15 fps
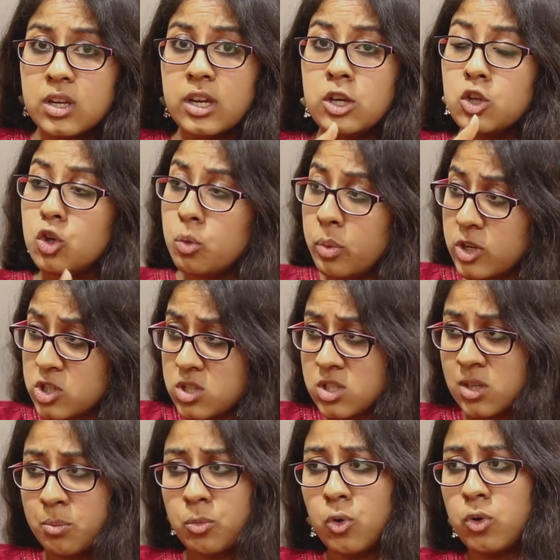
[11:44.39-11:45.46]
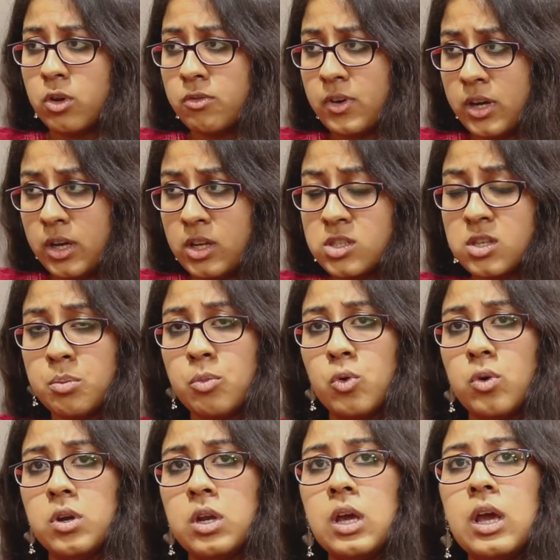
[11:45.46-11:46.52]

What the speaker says: incubation support or funding support,